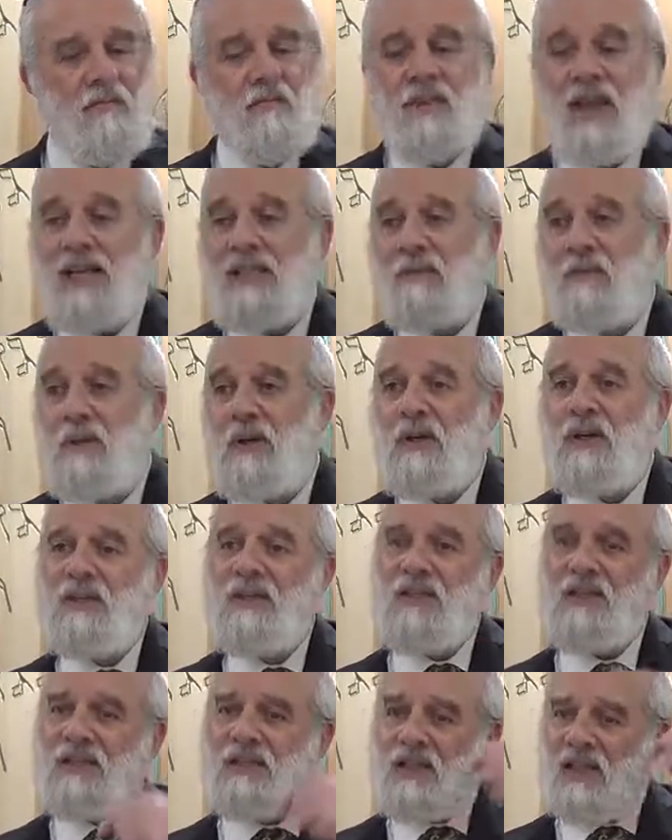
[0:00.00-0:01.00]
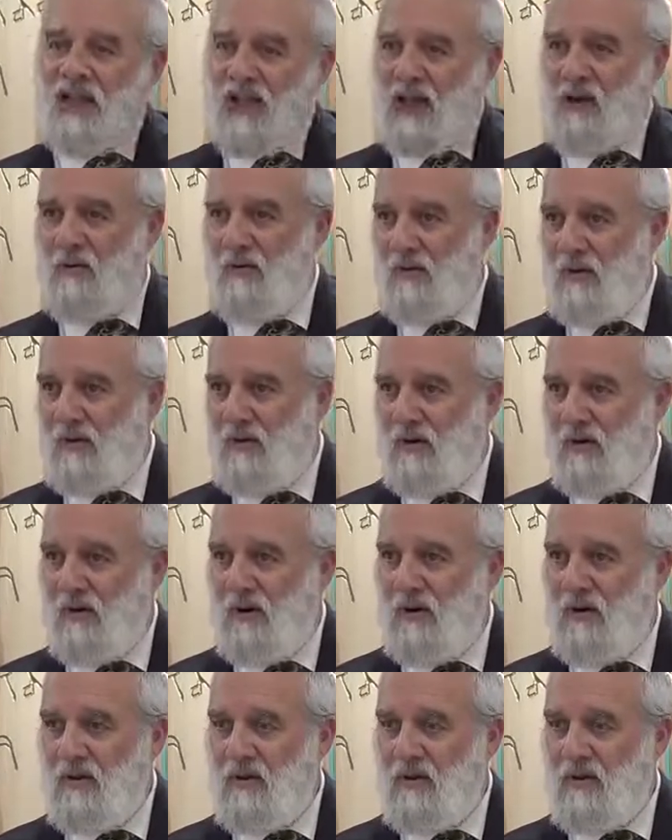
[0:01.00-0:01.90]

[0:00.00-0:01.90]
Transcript: That's because it's later on.